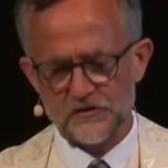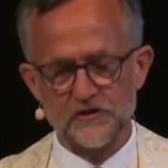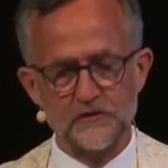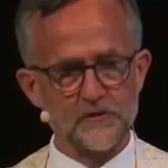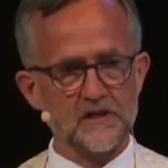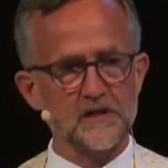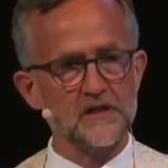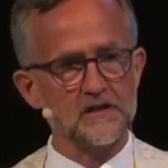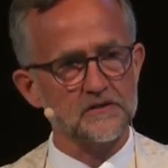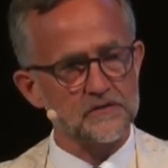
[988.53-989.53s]
verses
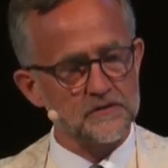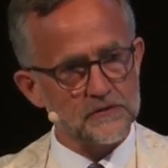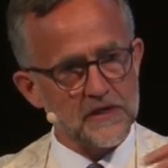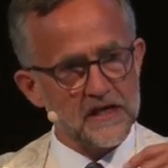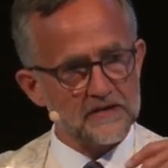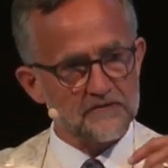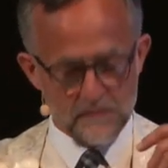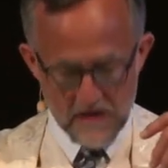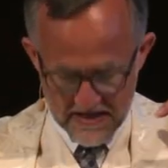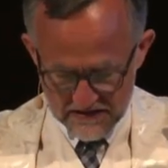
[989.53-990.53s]
3 through
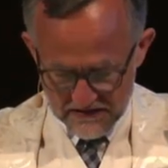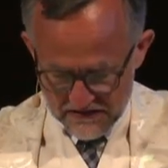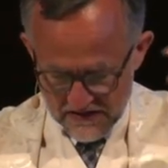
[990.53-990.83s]
8 remind